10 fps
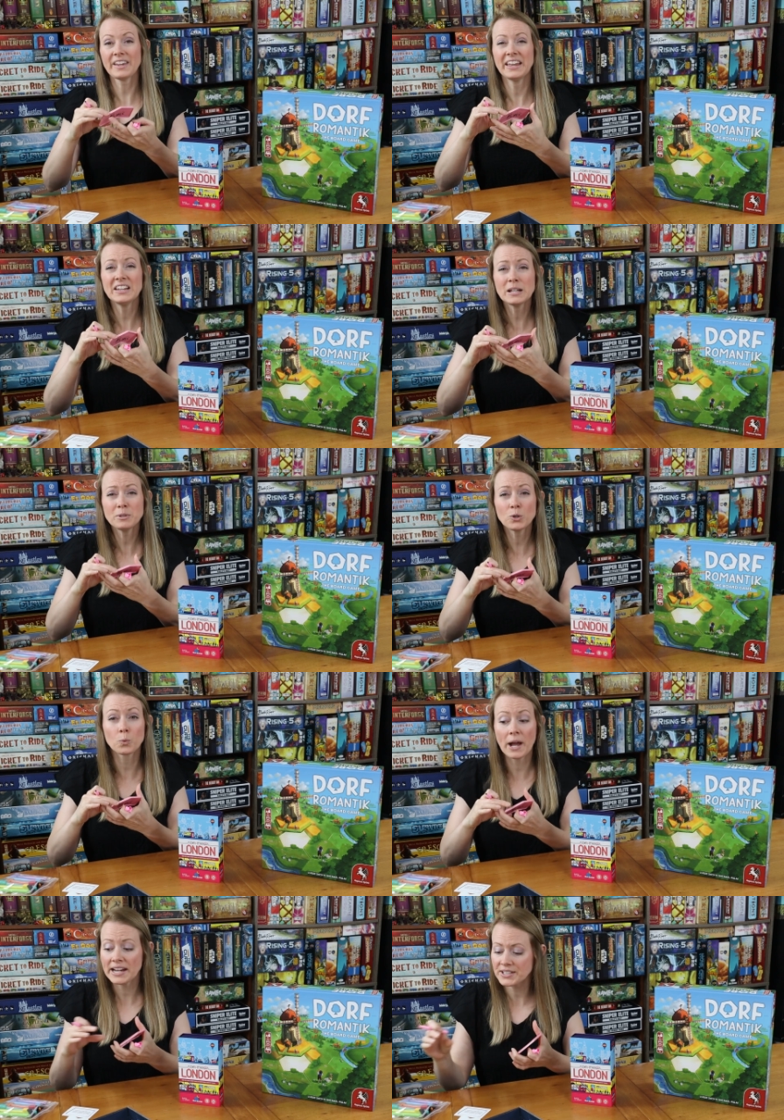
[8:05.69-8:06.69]
And then I'm going
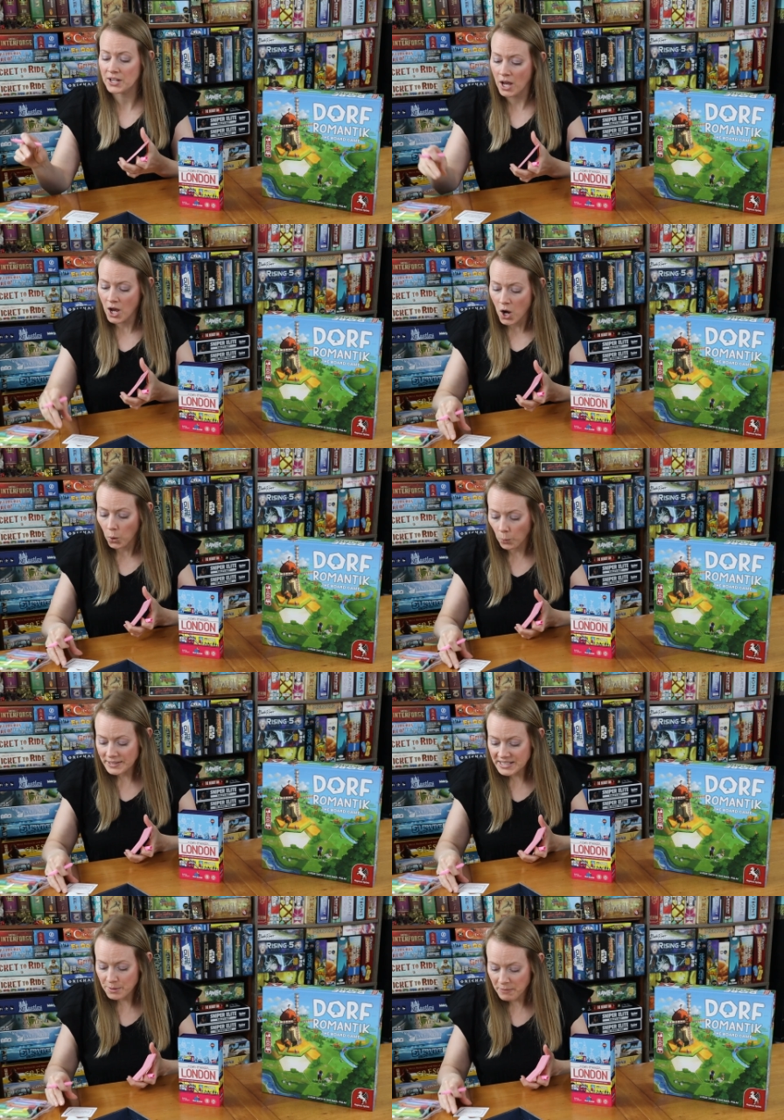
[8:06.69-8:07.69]
to write,
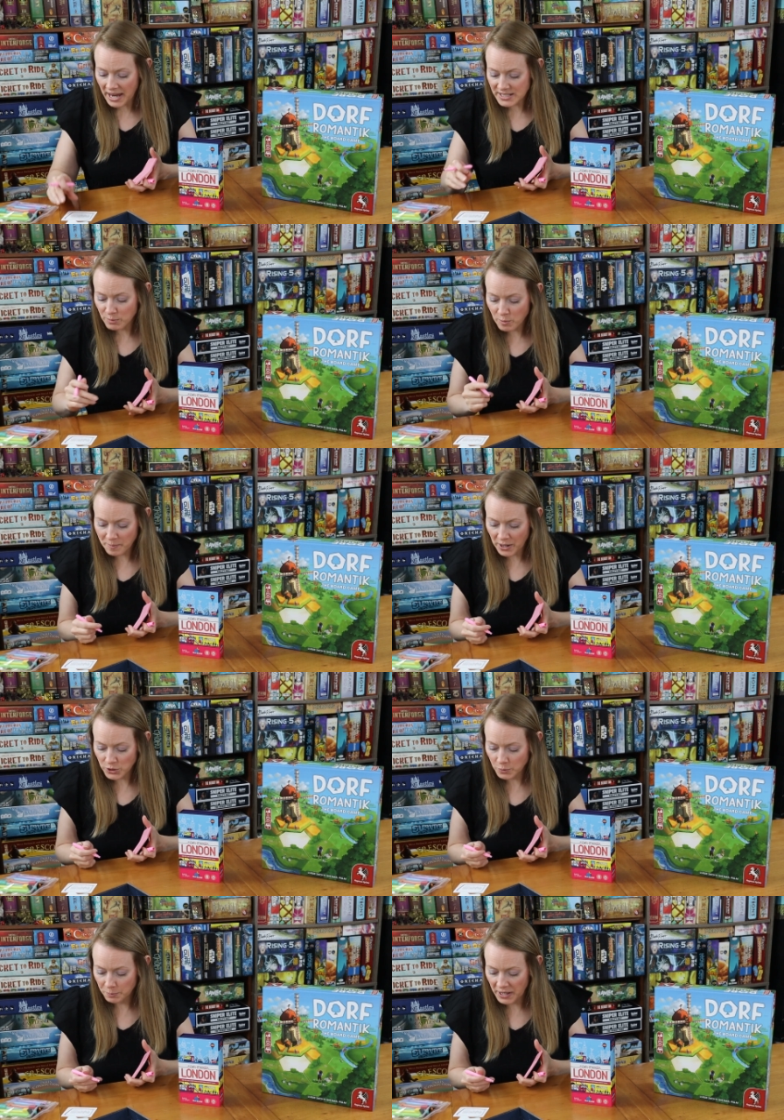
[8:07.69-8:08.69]
what's the maximum
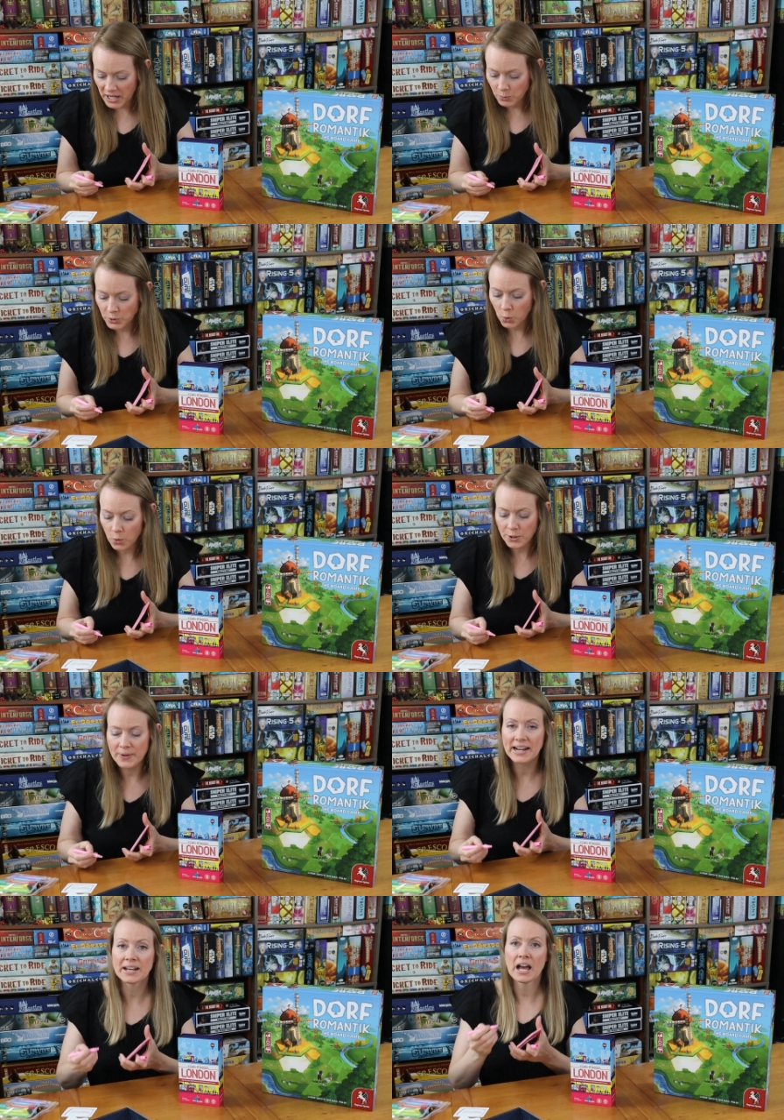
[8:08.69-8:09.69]
amount you would pay when
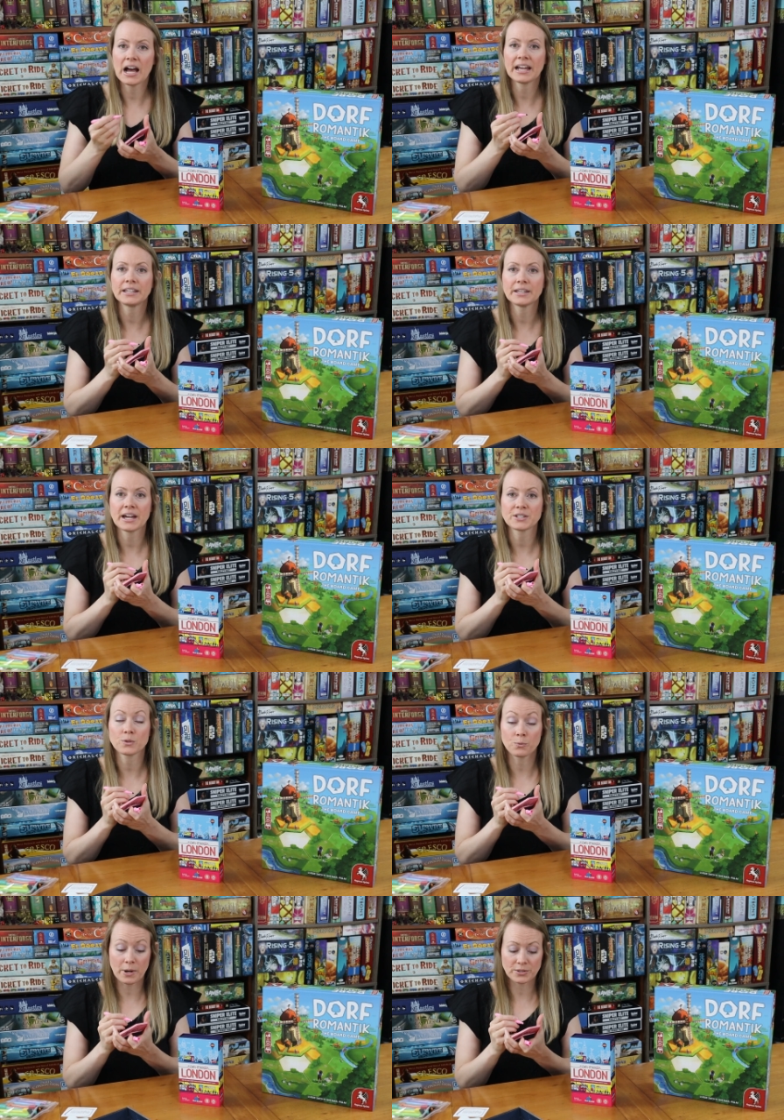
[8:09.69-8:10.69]
ordering at a
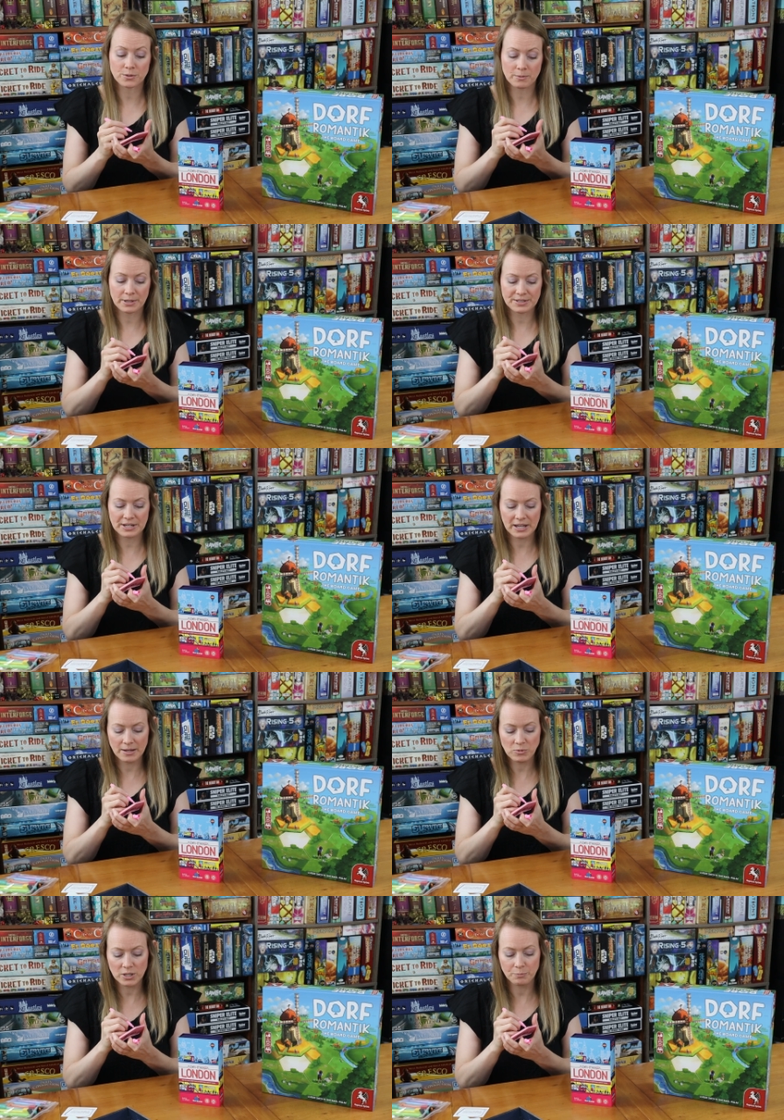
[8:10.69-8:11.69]
high-class restaurant? And
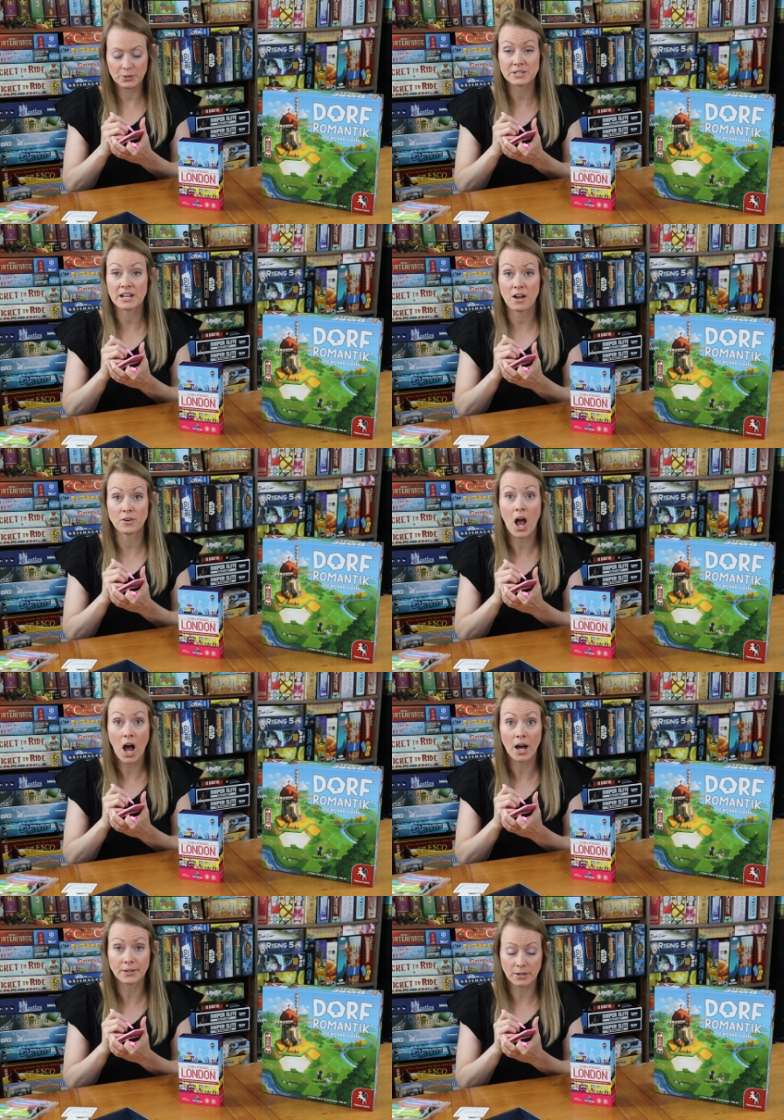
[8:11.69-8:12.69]
I'm going to put down
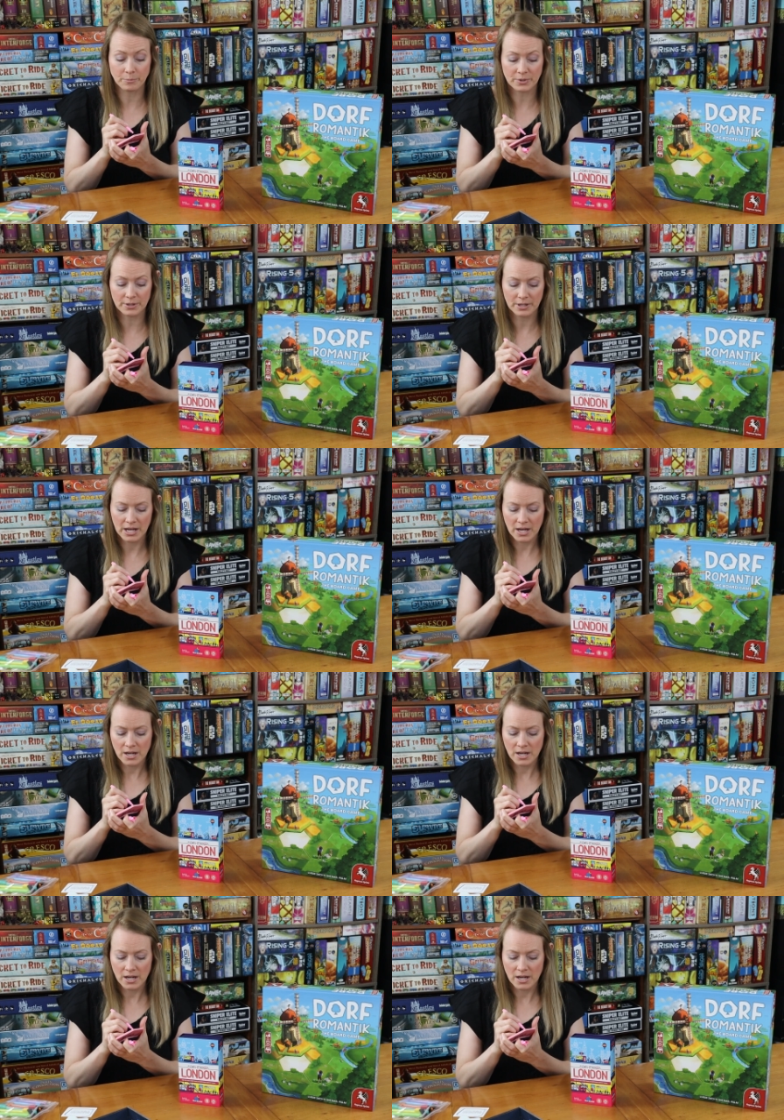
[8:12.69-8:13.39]
a number.